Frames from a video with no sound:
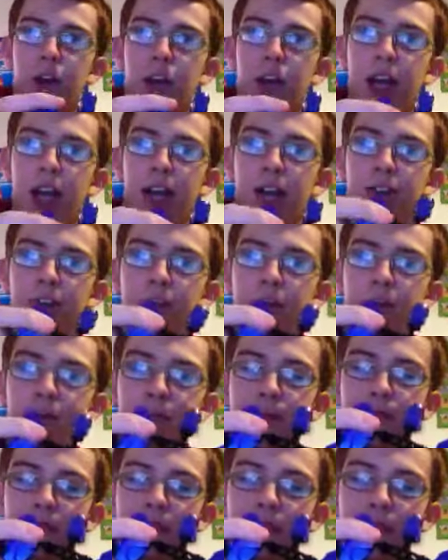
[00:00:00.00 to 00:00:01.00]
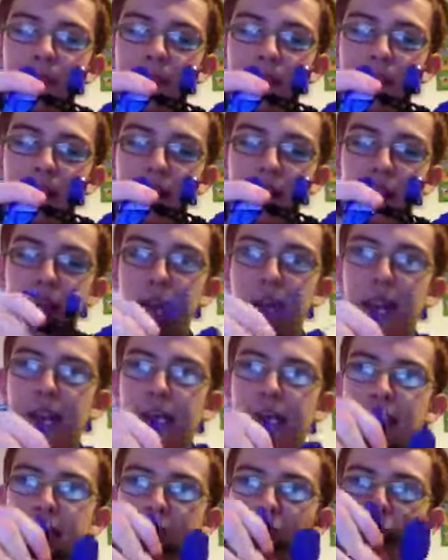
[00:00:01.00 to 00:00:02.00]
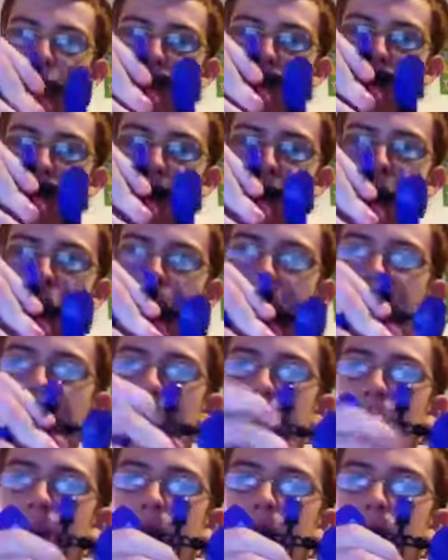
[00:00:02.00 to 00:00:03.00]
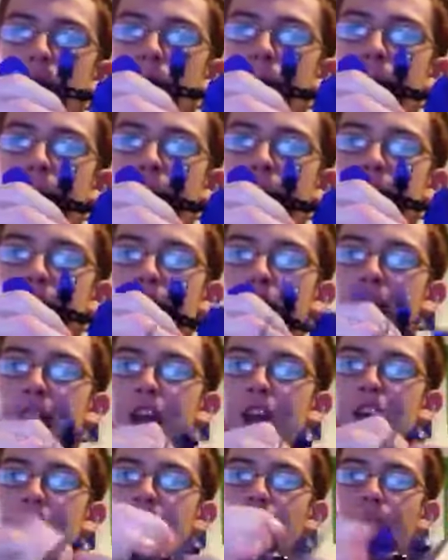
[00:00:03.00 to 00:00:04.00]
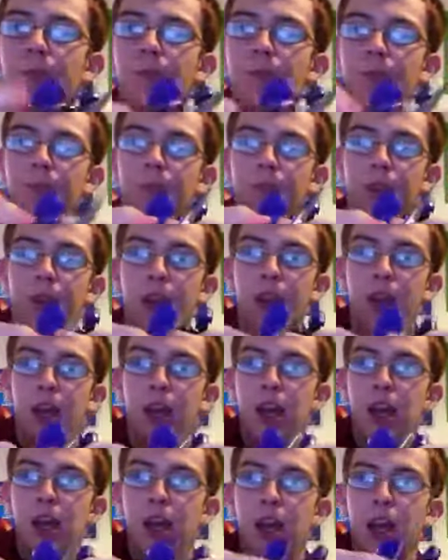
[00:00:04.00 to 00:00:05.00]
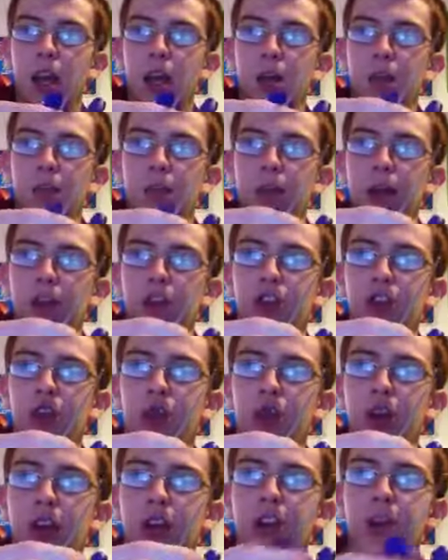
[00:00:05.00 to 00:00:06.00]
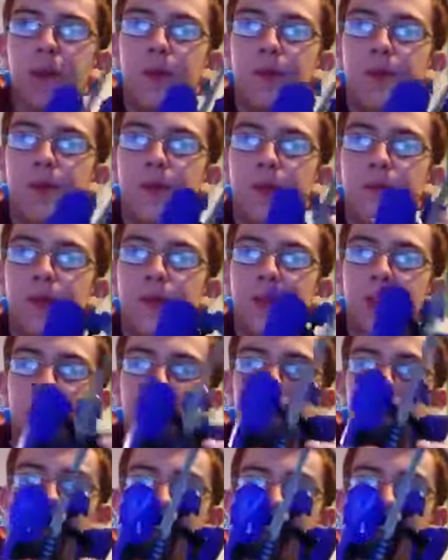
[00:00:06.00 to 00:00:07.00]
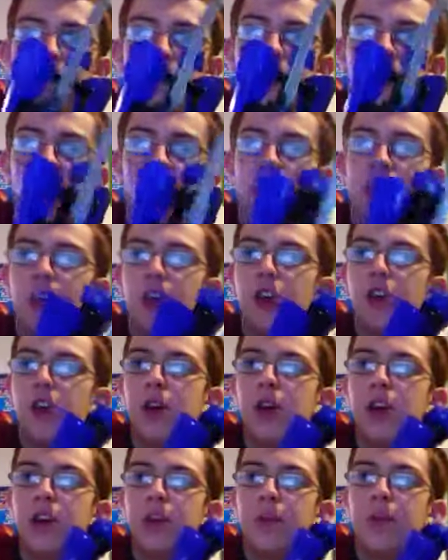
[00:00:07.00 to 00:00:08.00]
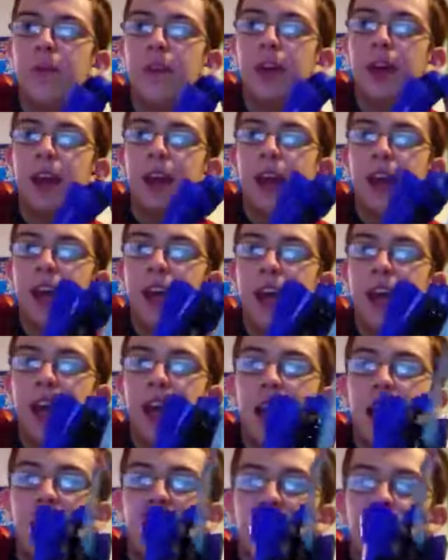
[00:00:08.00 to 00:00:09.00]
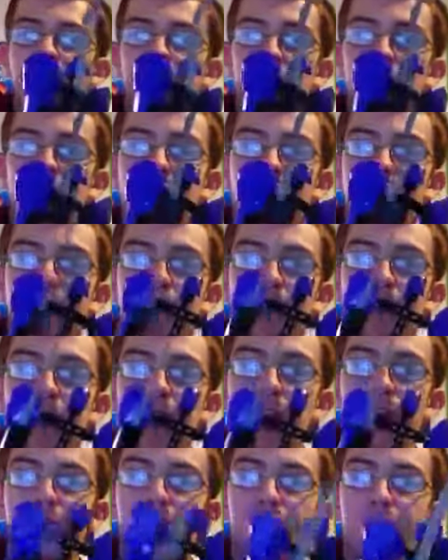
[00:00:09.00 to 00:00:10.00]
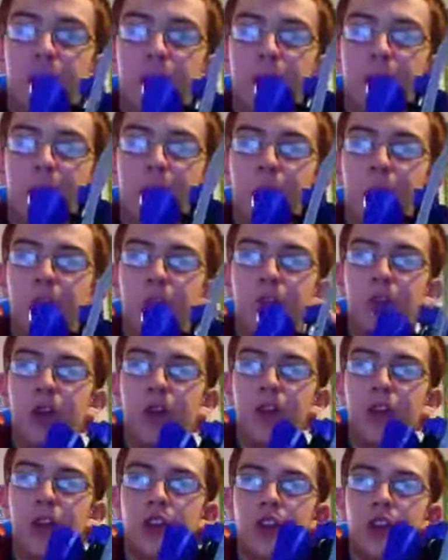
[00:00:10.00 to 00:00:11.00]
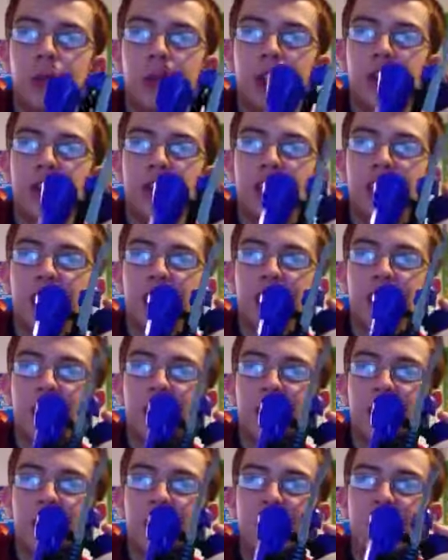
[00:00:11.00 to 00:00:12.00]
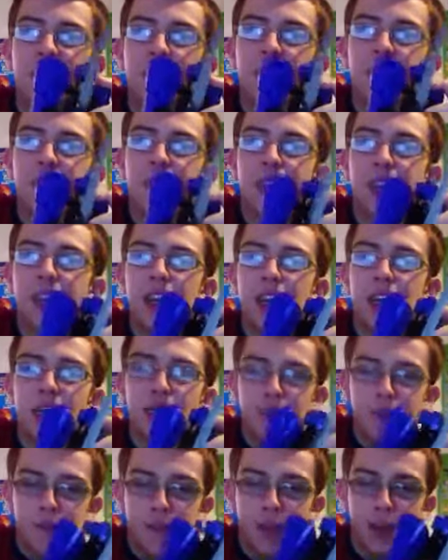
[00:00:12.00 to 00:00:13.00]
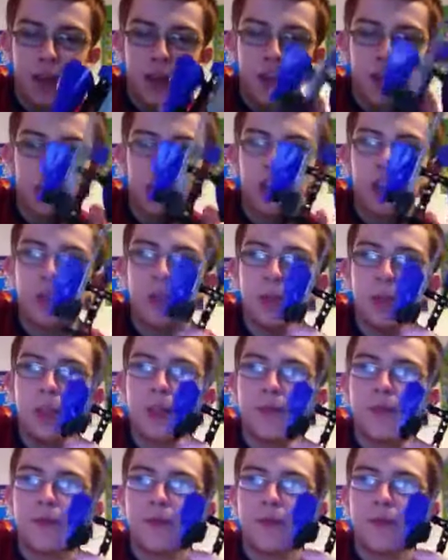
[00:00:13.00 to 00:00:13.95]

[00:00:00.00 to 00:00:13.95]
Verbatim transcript: Collector. Now, his main weaponry is his uh, big sword, uh, fueled by corrodium, and his main strengths involve superhuman strength and durability and agility, and jumping,